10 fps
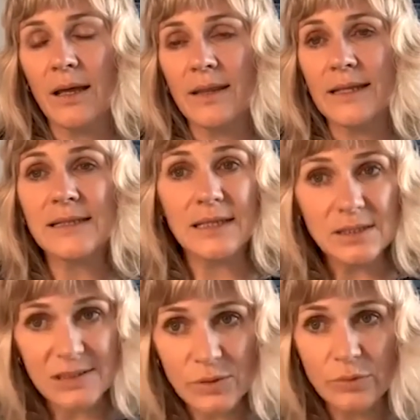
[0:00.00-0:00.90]
They tend to
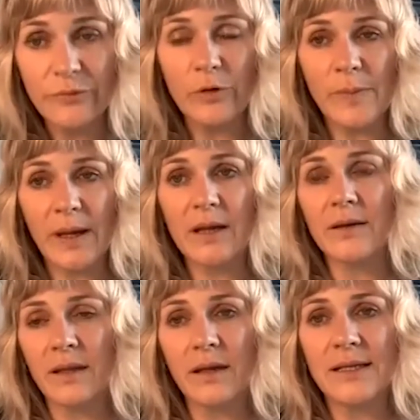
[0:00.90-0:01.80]
still fall back on
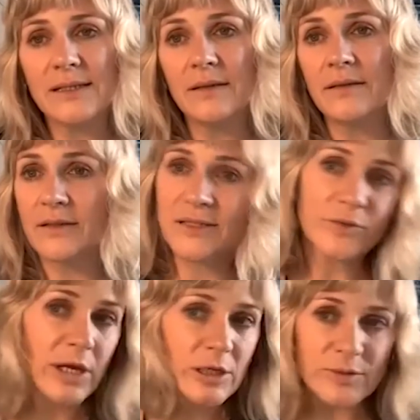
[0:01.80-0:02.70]
the idea that
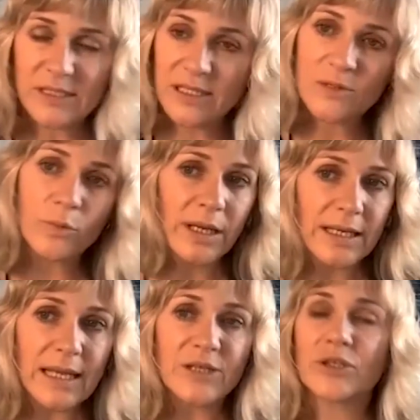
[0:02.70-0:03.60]
Australia is just one
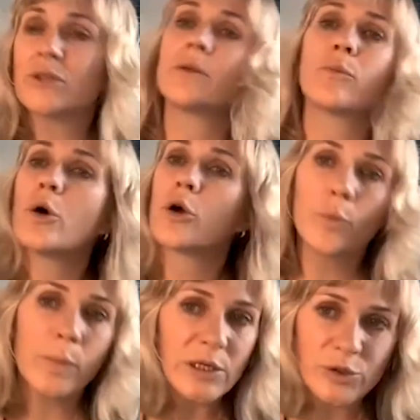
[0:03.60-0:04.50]
nation, and what
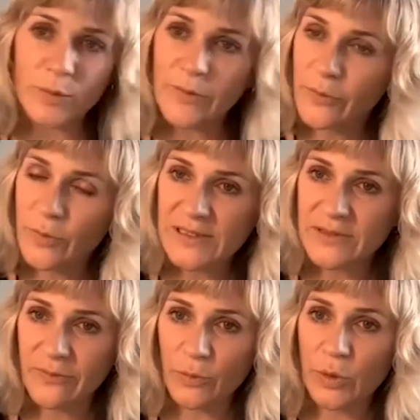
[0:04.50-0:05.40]
can we do if the rest
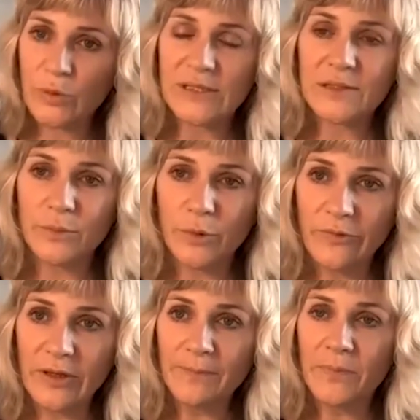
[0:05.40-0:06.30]
of the world isn't
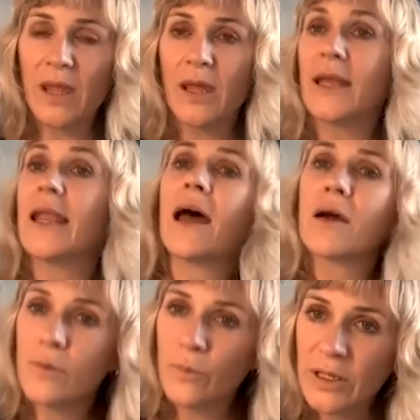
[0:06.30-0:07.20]
moving? And how
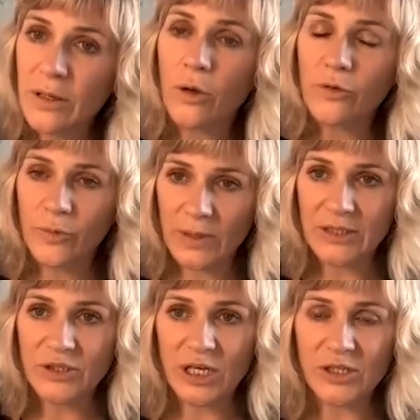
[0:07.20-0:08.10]
can we ultimately
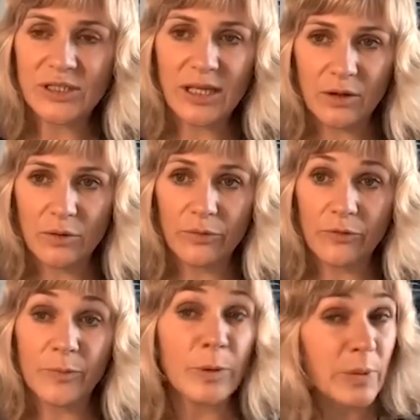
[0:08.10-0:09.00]
change that
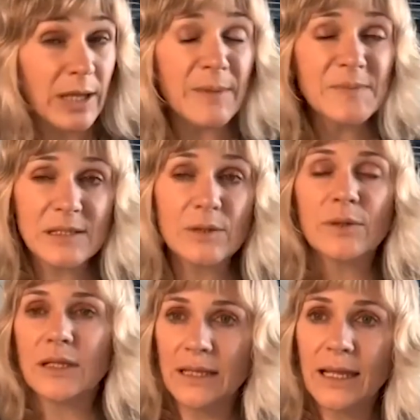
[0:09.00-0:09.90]
course? But we
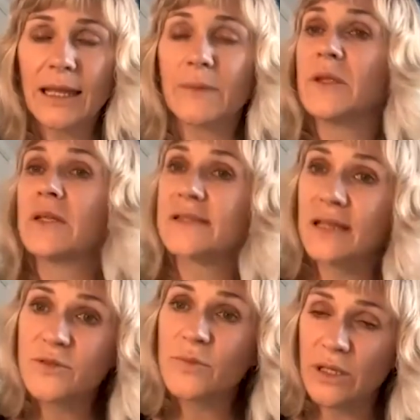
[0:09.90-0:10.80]
absolutely can, because
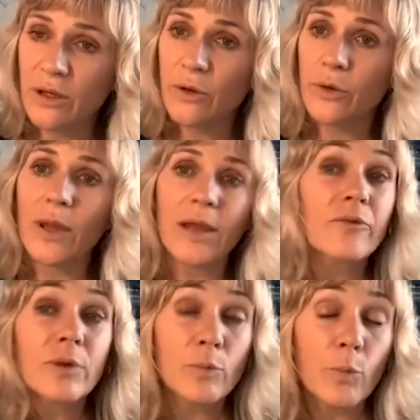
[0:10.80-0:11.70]
as we know,
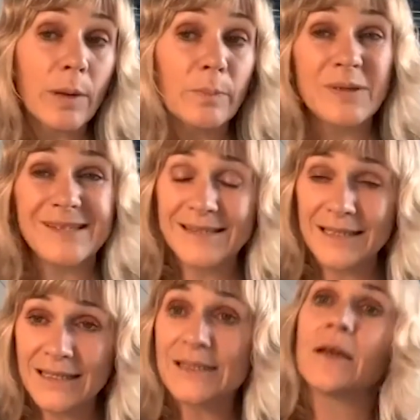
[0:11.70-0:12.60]
every
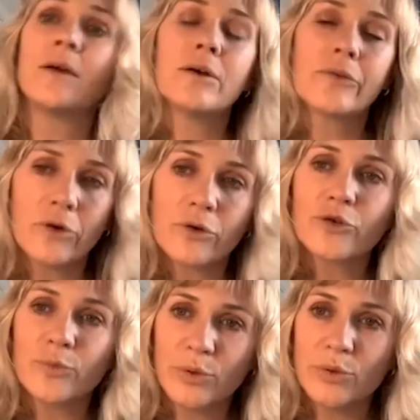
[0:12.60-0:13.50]
1% of
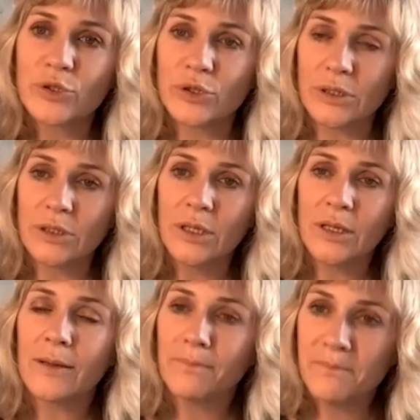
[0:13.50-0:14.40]
contribution
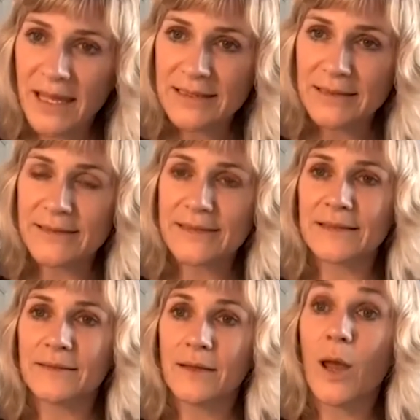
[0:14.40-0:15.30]
matters.
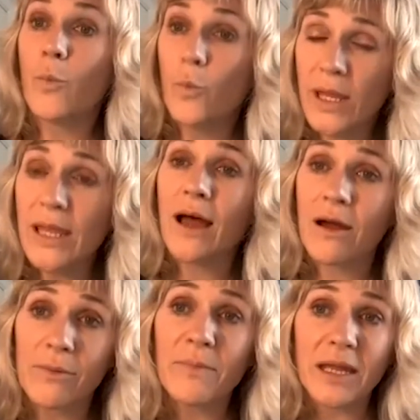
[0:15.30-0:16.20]
And we
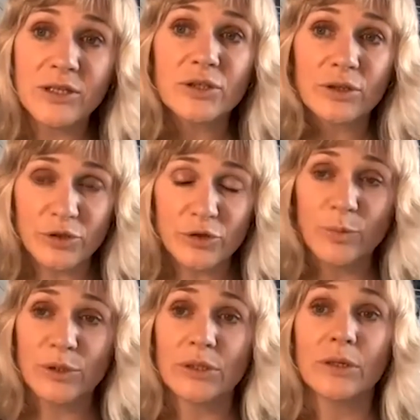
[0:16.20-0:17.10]
are a major
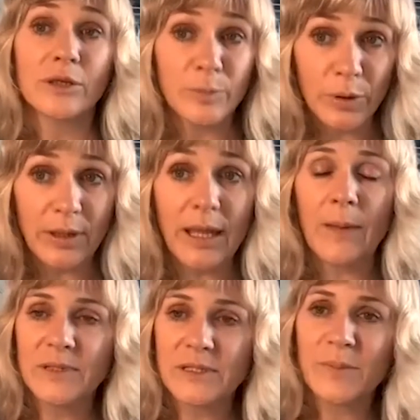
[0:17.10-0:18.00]
contributor on a per
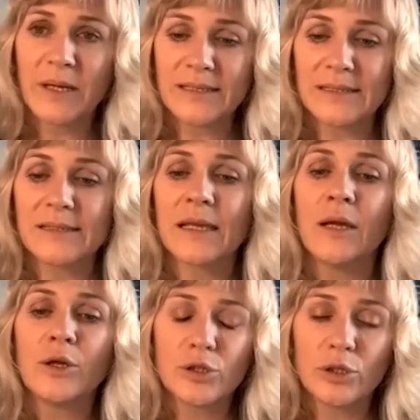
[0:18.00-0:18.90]
capita basis
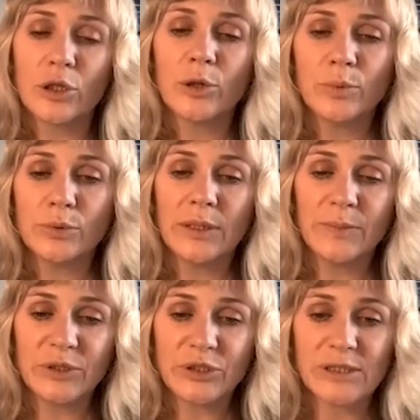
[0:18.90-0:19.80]
to global
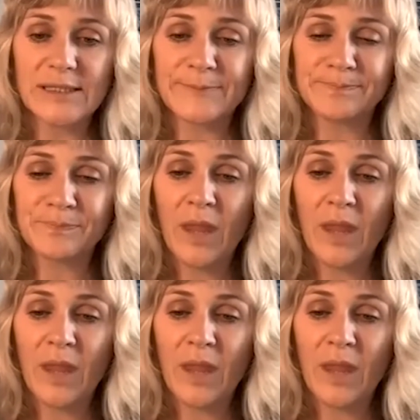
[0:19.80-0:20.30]
emissions.